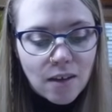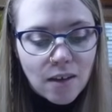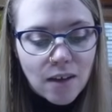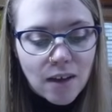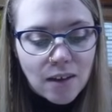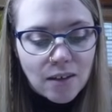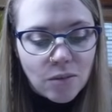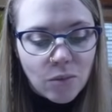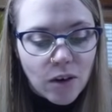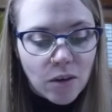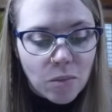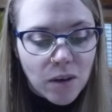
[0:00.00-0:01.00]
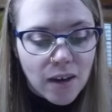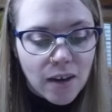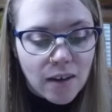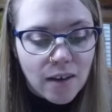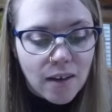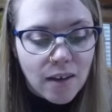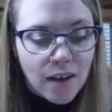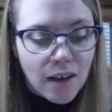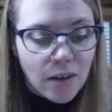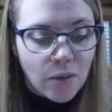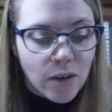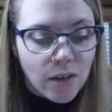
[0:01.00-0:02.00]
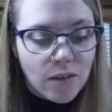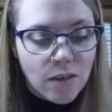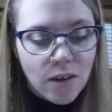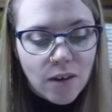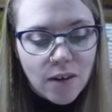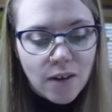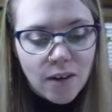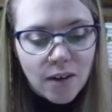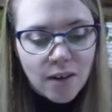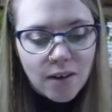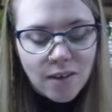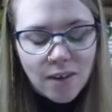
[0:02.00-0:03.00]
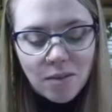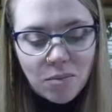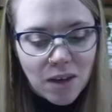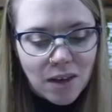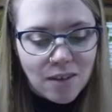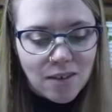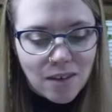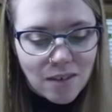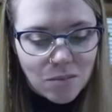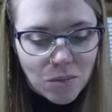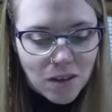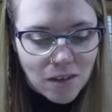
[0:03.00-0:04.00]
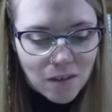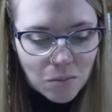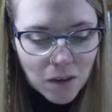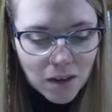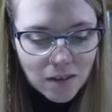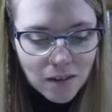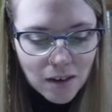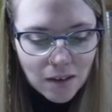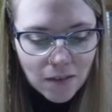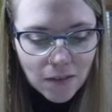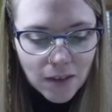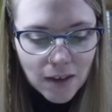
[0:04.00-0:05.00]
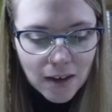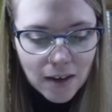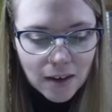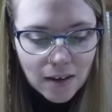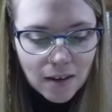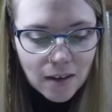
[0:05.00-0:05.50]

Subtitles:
guess where my eye widths are and make adjustments based off of that.